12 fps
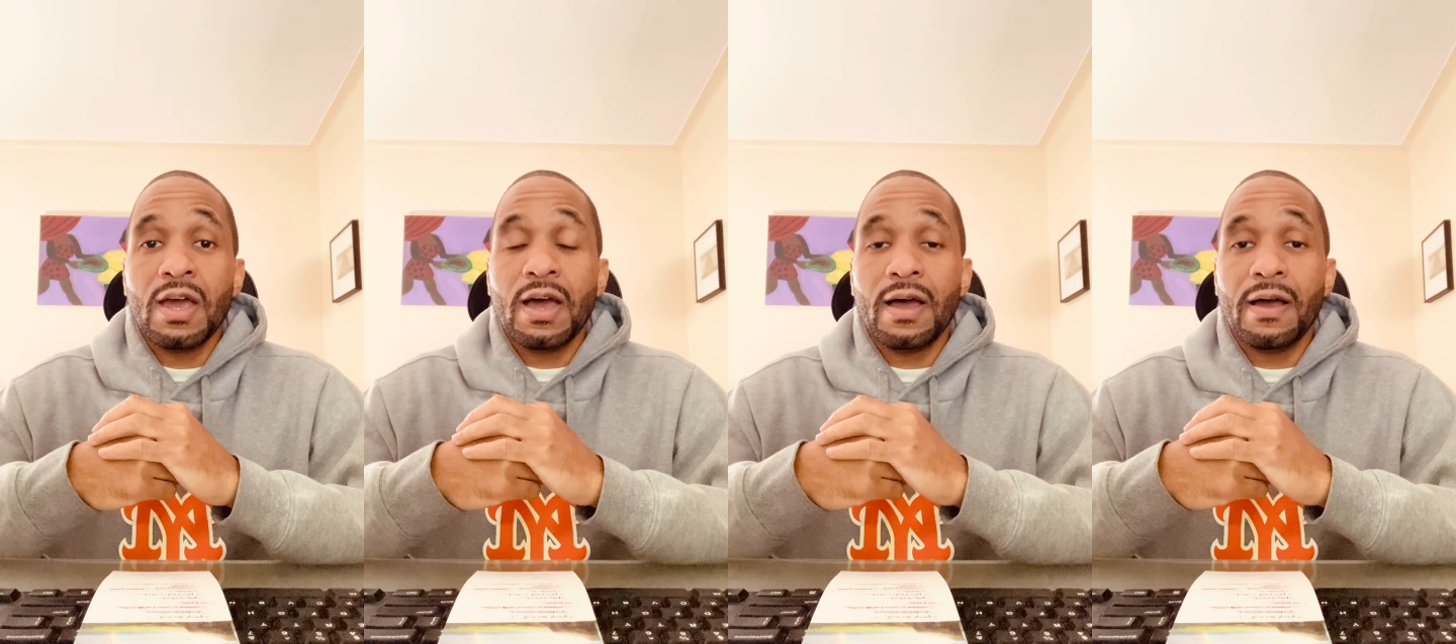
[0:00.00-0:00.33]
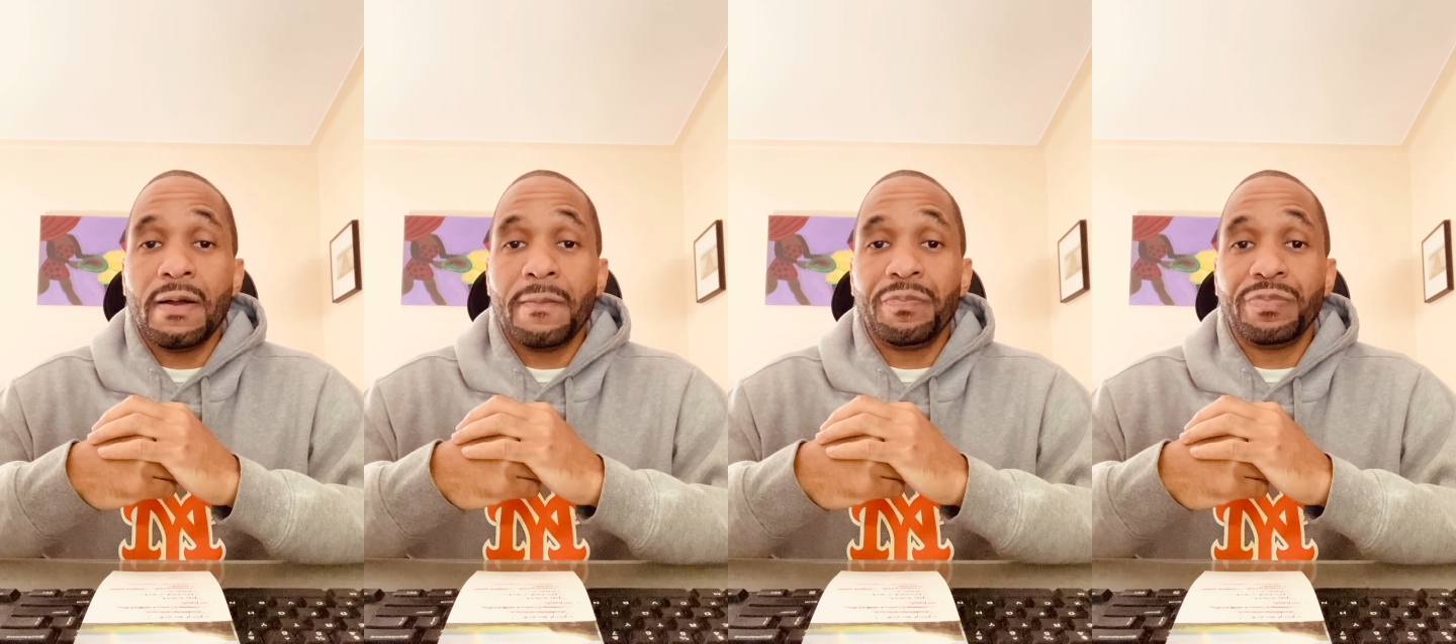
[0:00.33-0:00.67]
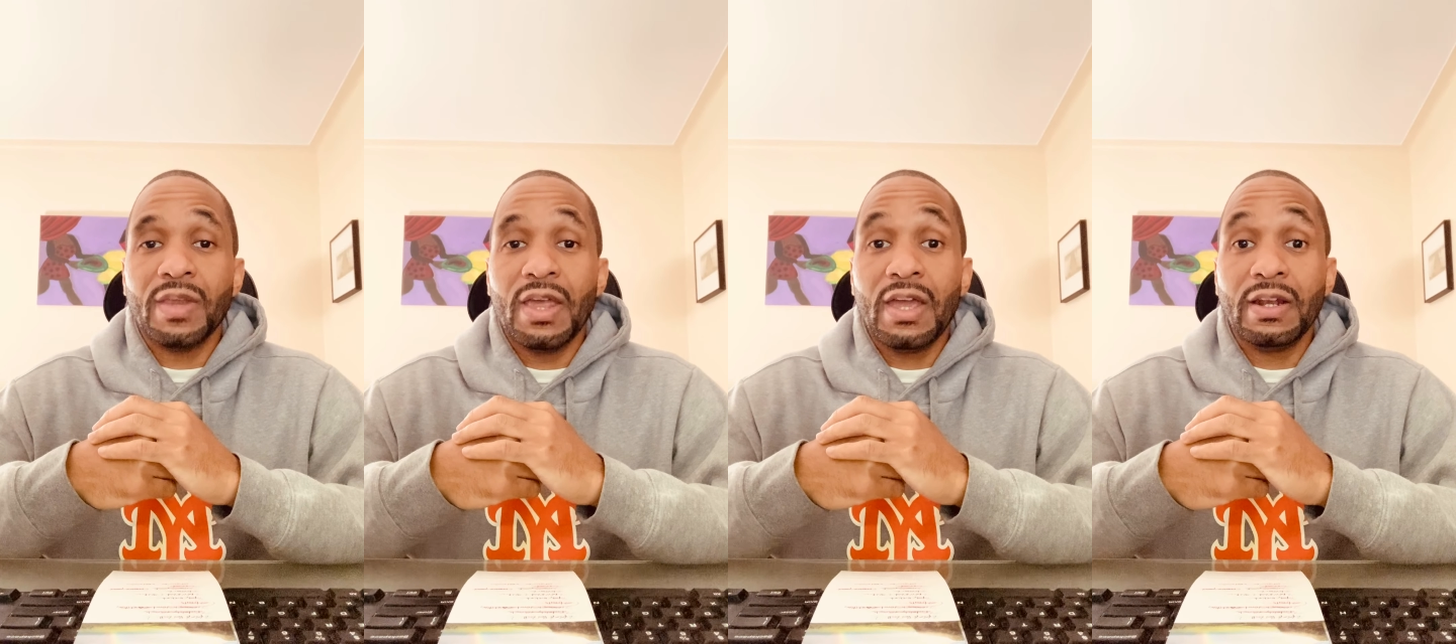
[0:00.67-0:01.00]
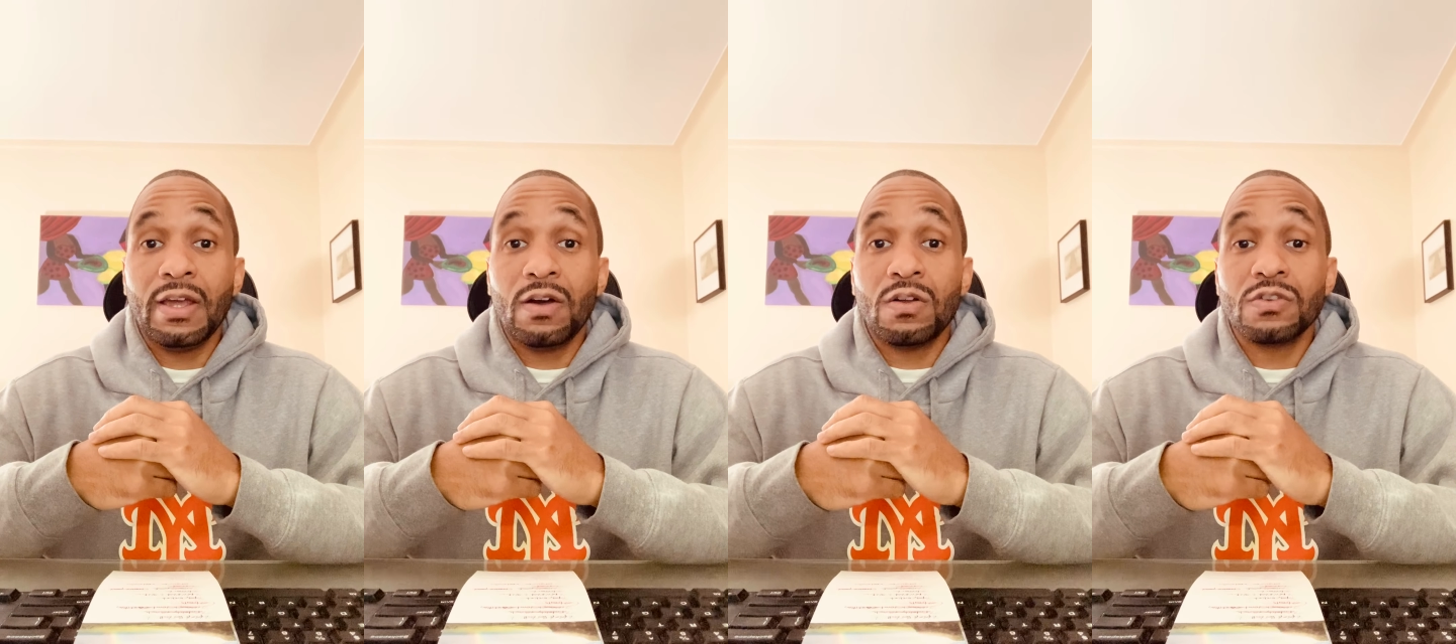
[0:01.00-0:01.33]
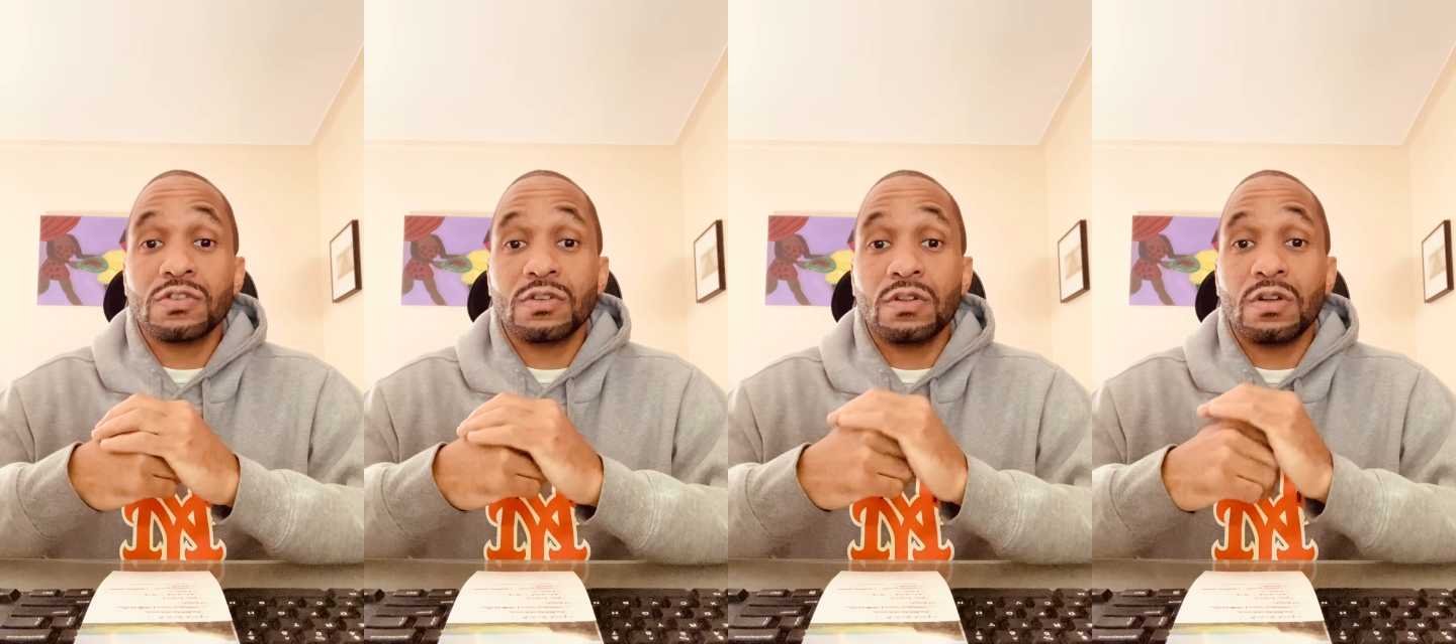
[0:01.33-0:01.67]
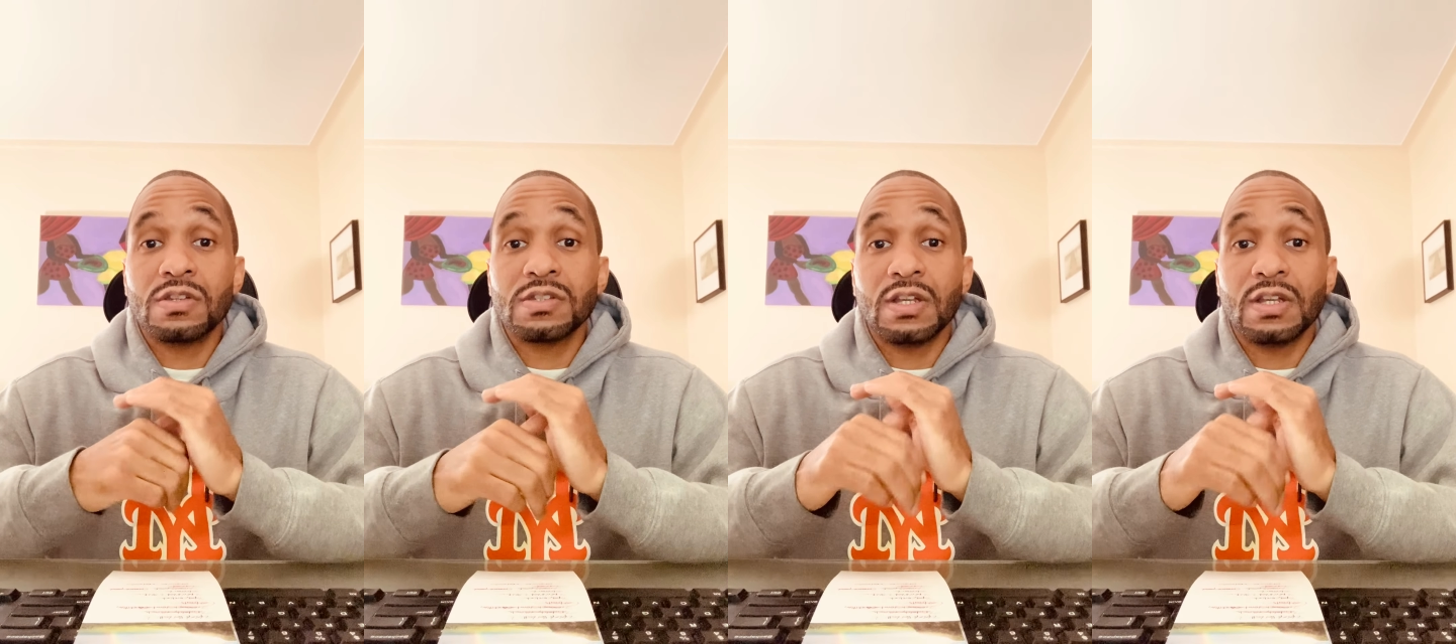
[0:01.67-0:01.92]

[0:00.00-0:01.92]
And they also lost